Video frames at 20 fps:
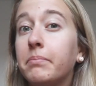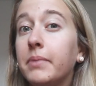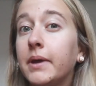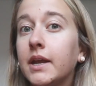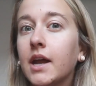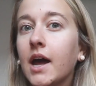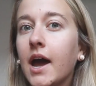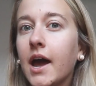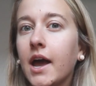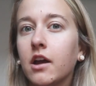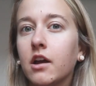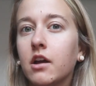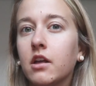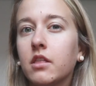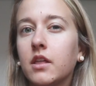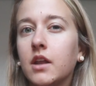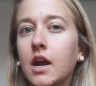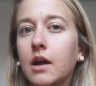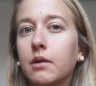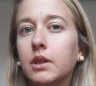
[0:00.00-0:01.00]
bit higher
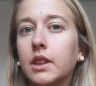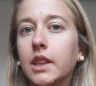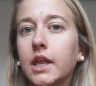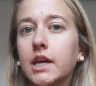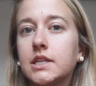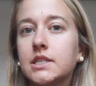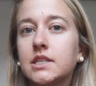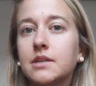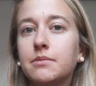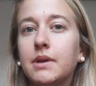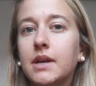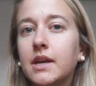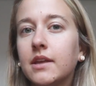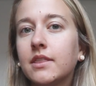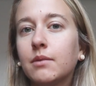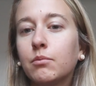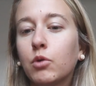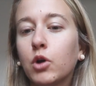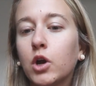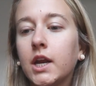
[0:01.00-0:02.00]
than I would like to be in
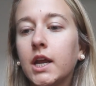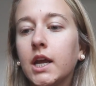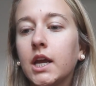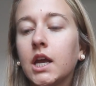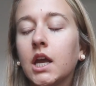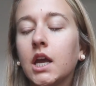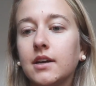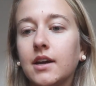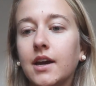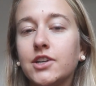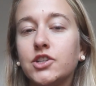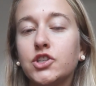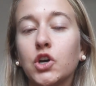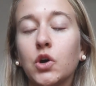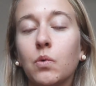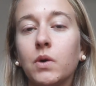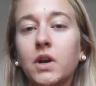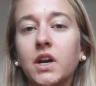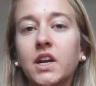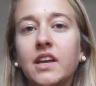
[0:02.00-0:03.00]
the morning. I
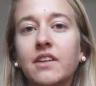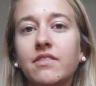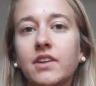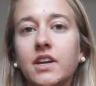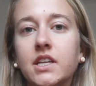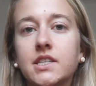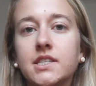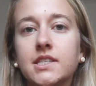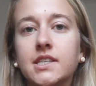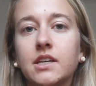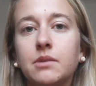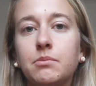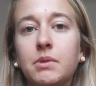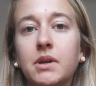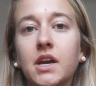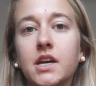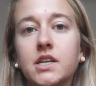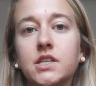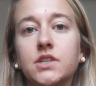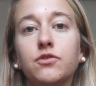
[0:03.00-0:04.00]
don't want to give insulin
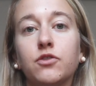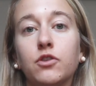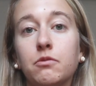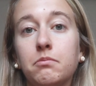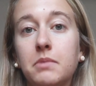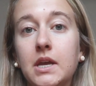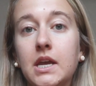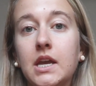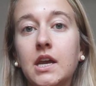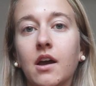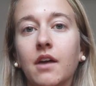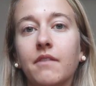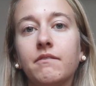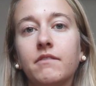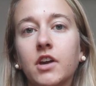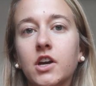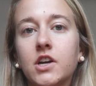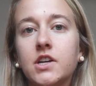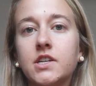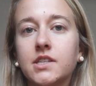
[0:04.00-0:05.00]
because for me, I'm
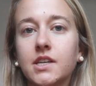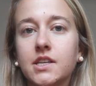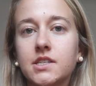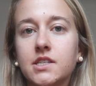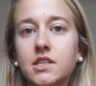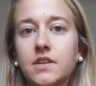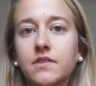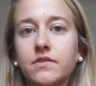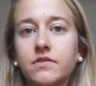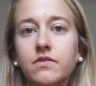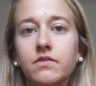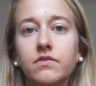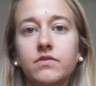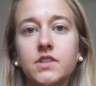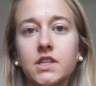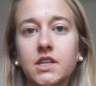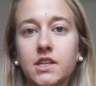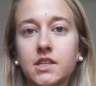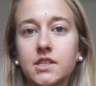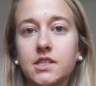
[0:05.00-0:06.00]
very sensitive
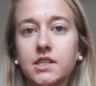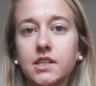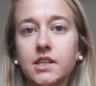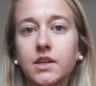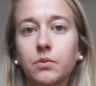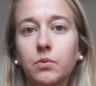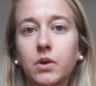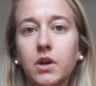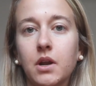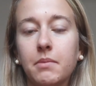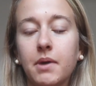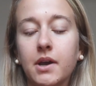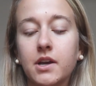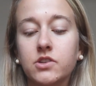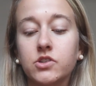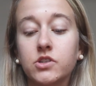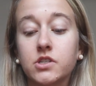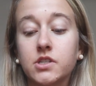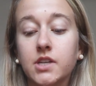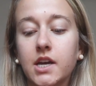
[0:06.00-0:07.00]
to insulin when I'm
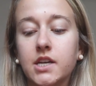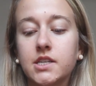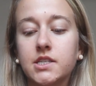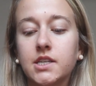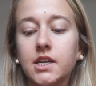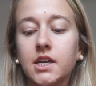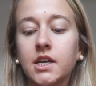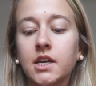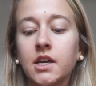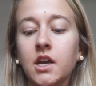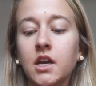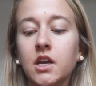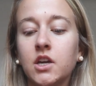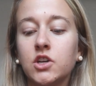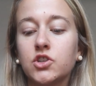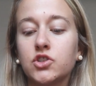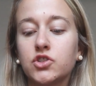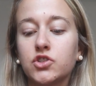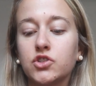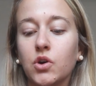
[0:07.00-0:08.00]
exercising.
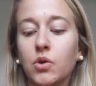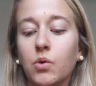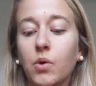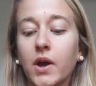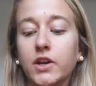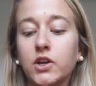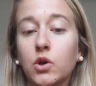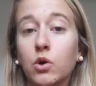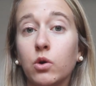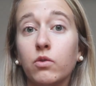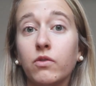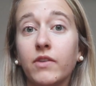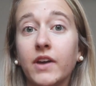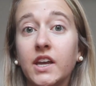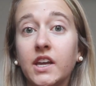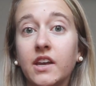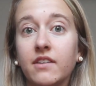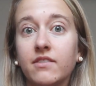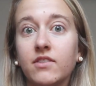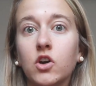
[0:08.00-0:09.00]
So I know if I
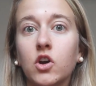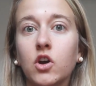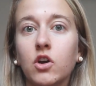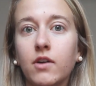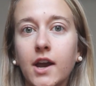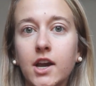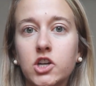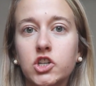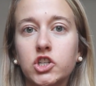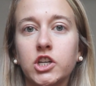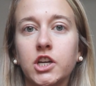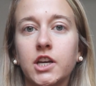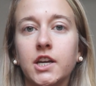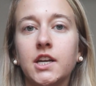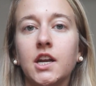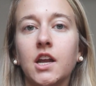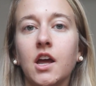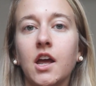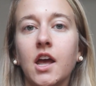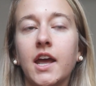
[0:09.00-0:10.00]
give a
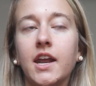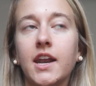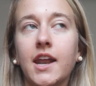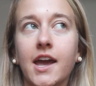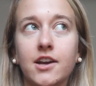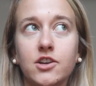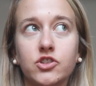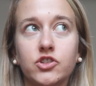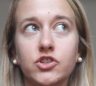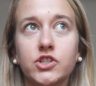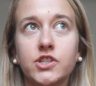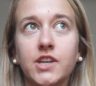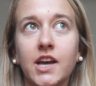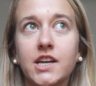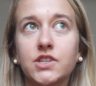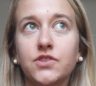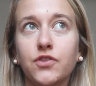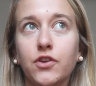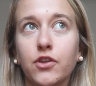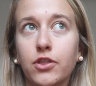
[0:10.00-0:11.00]
correction and
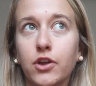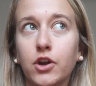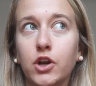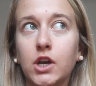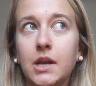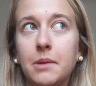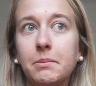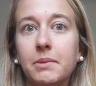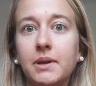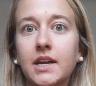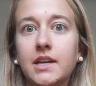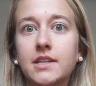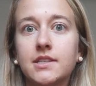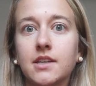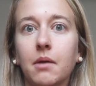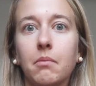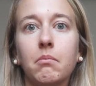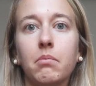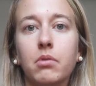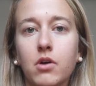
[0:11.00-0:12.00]
exercise for 30 minutes,
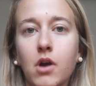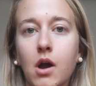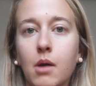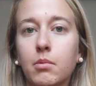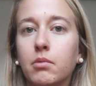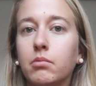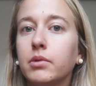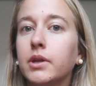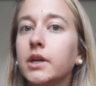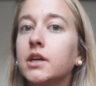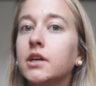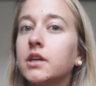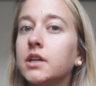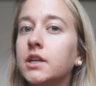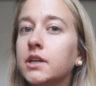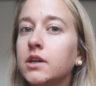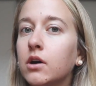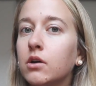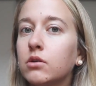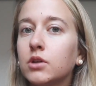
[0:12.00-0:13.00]
I'm probably going to
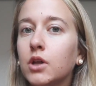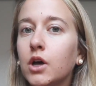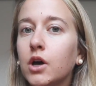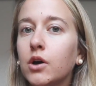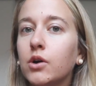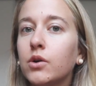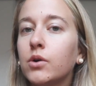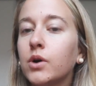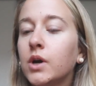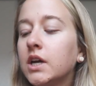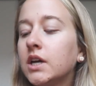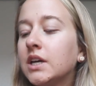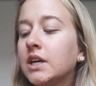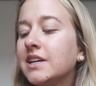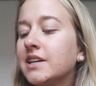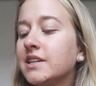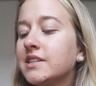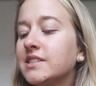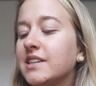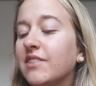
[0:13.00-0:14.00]
go low.
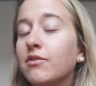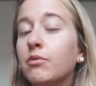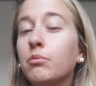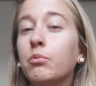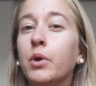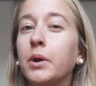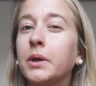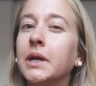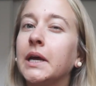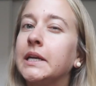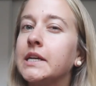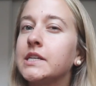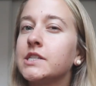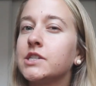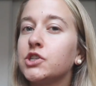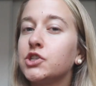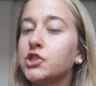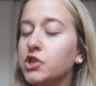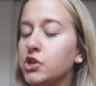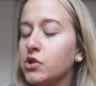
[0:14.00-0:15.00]
7.9
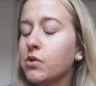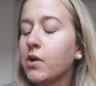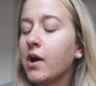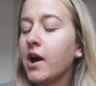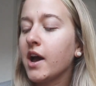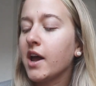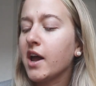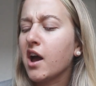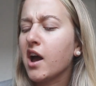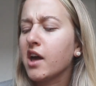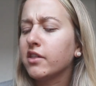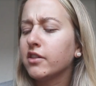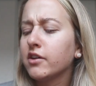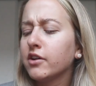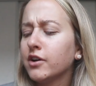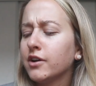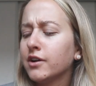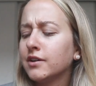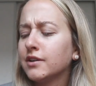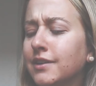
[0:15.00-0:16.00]
isn't too high
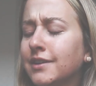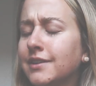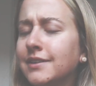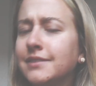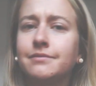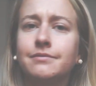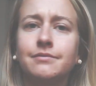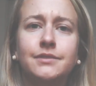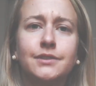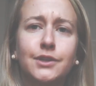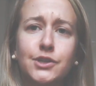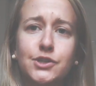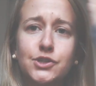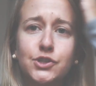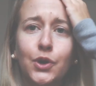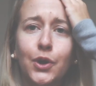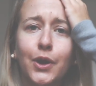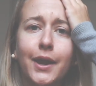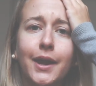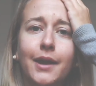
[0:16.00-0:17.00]
either.
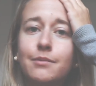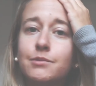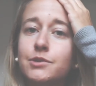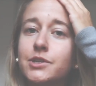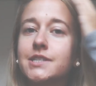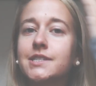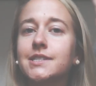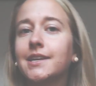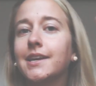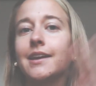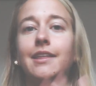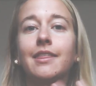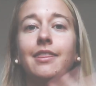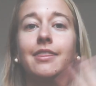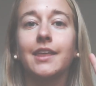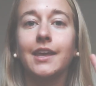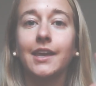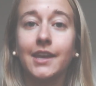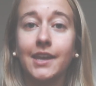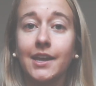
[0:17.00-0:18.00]
Sorry, I'm just like
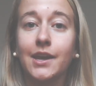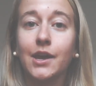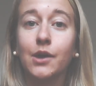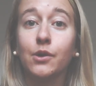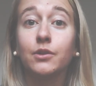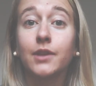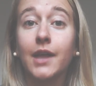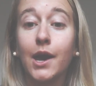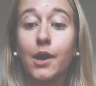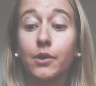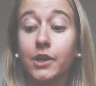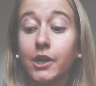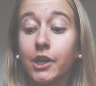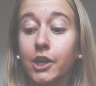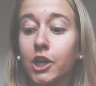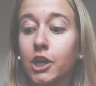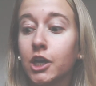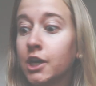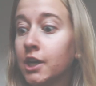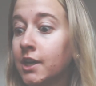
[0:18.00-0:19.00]
thinking out loud
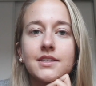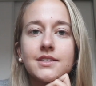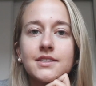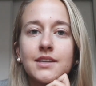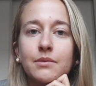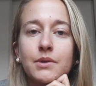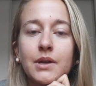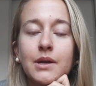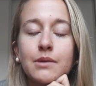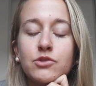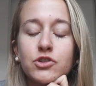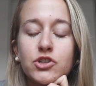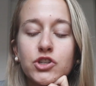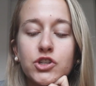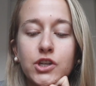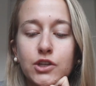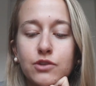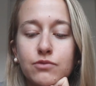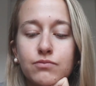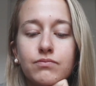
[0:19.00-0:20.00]
here. It's sometimes just
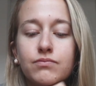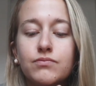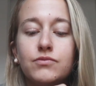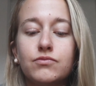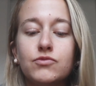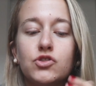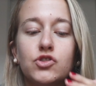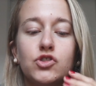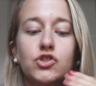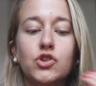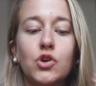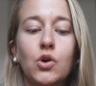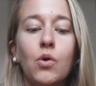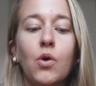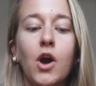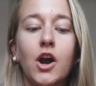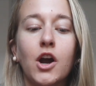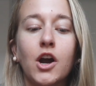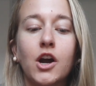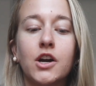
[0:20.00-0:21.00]
like so
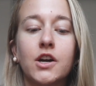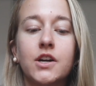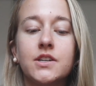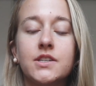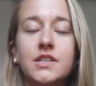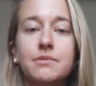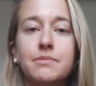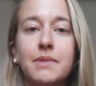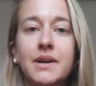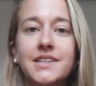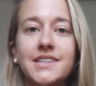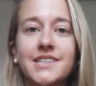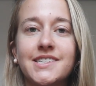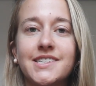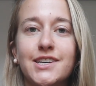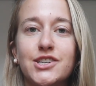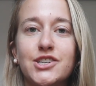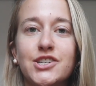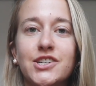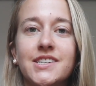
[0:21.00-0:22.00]
hard to make
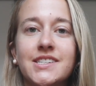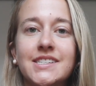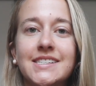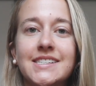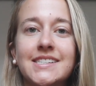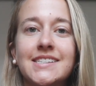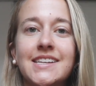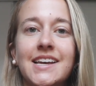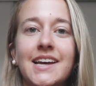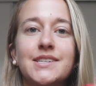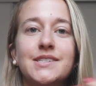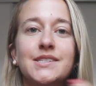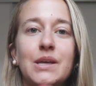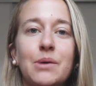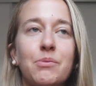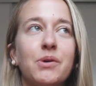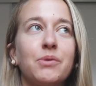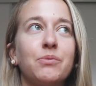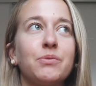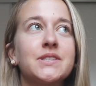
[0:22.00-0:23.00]
decisions as
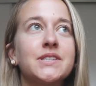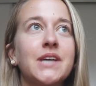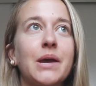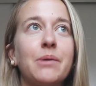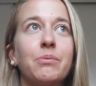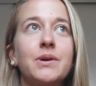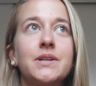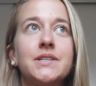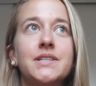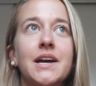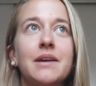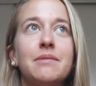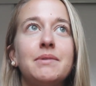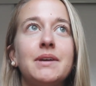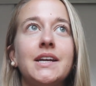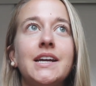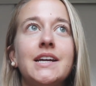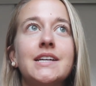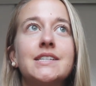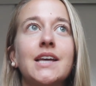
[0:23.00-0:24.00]
someone with type 1
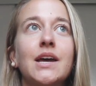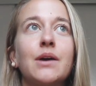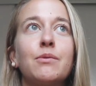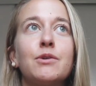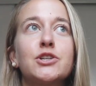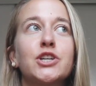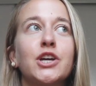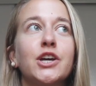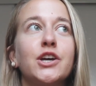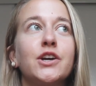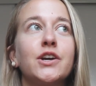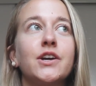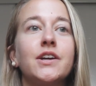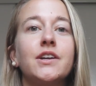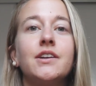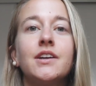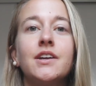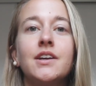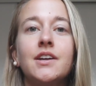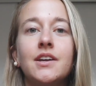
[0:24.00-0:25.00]
diabetes. I wish I
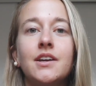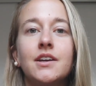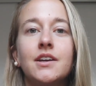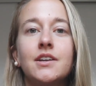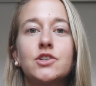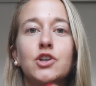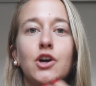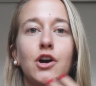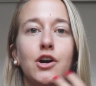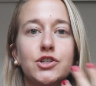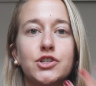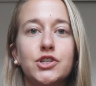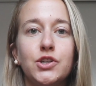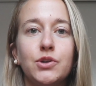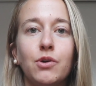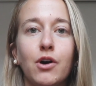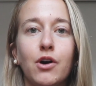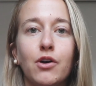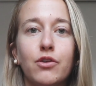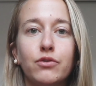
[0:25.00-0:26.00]
could talk to
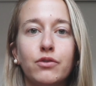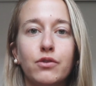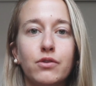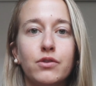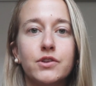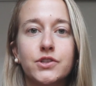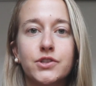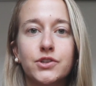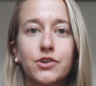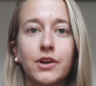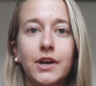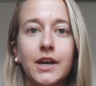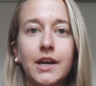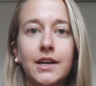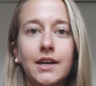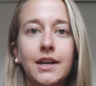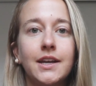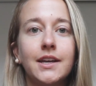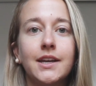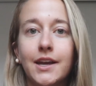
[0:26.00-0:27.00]
you all through the
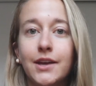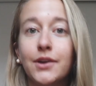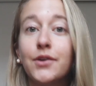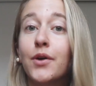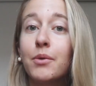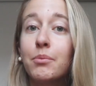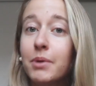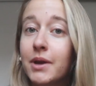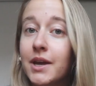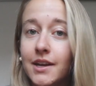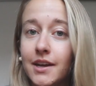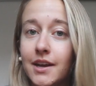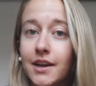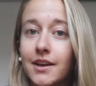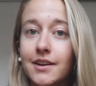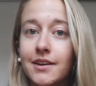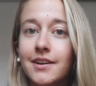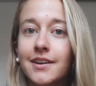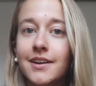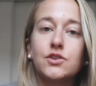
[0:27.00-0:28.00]
screen and get your
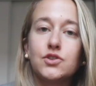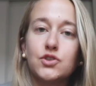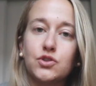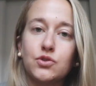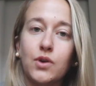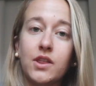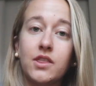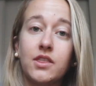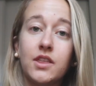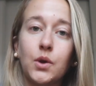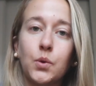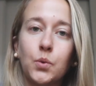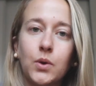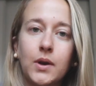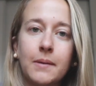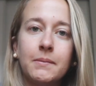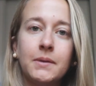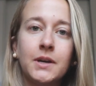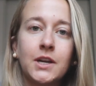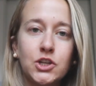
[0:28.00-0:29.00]
opinion. So I think what
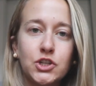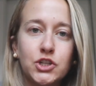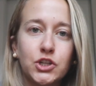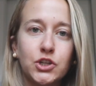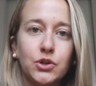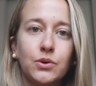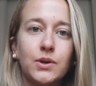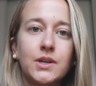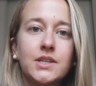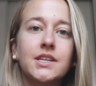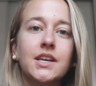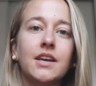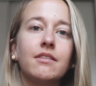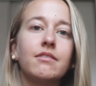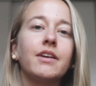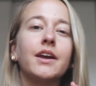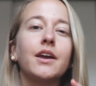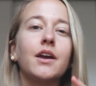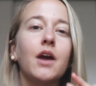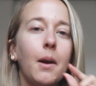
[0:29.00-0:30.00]
I'm gonna do is give
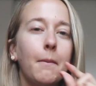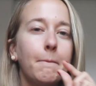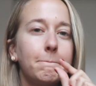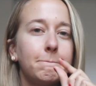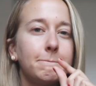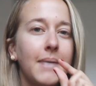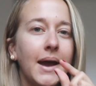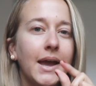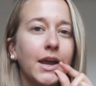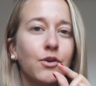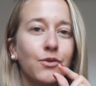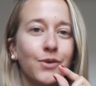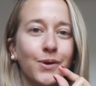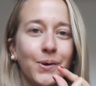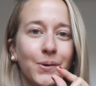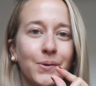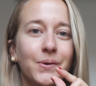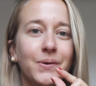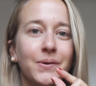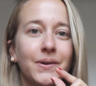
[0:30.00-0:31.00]
like a
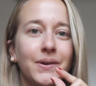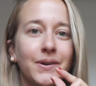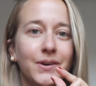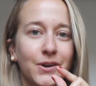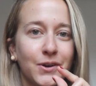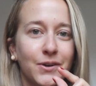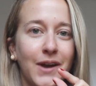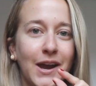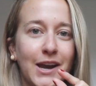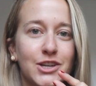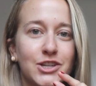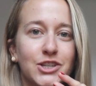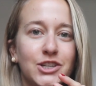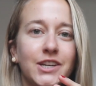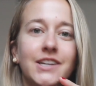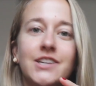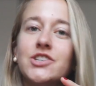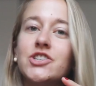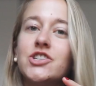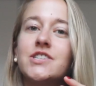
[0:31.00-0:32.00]
micro
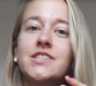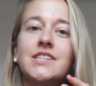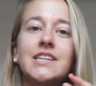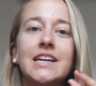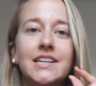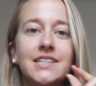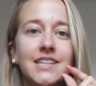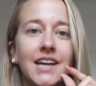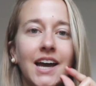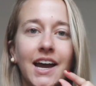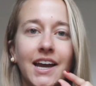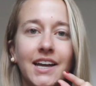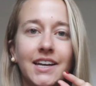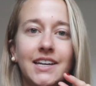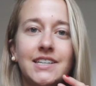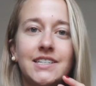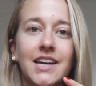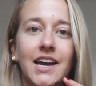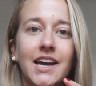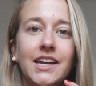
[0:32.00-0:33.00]
correction, just a
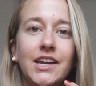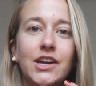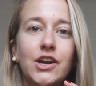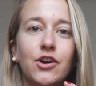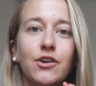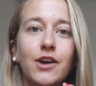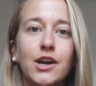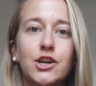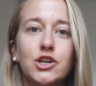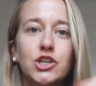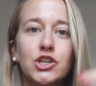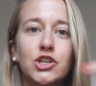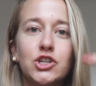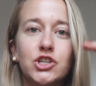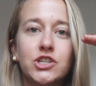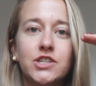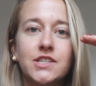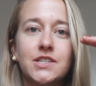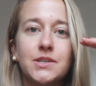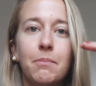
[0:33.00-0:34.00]
tiny, tiny correction
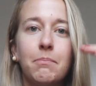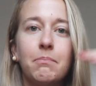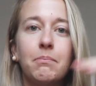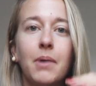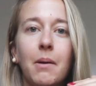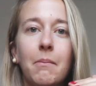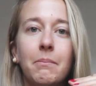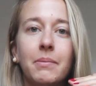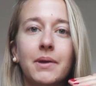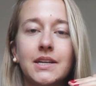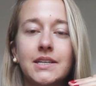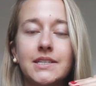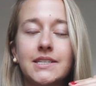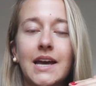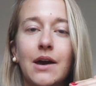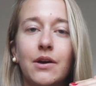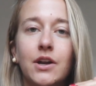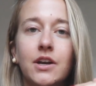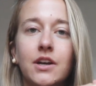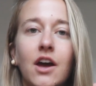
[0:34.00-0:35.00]
just to bump it
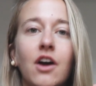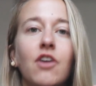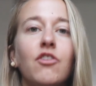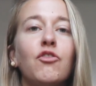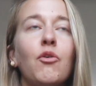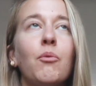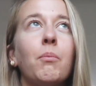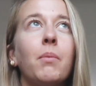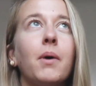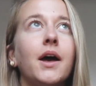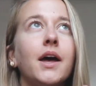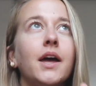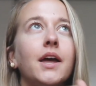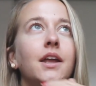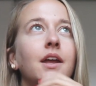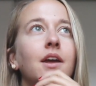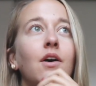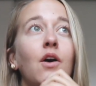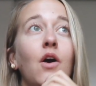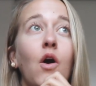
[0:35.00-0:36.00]
down enough, but
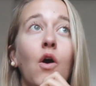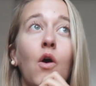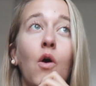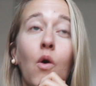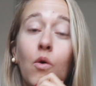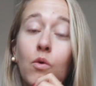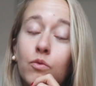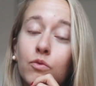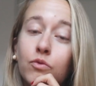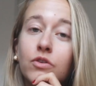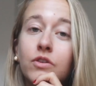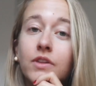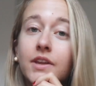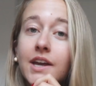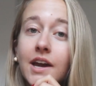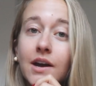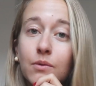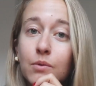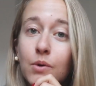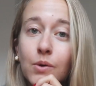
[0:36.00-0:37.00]
hopefully
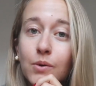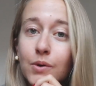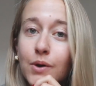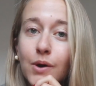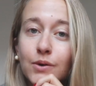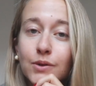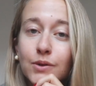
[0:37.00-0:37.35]
I won't go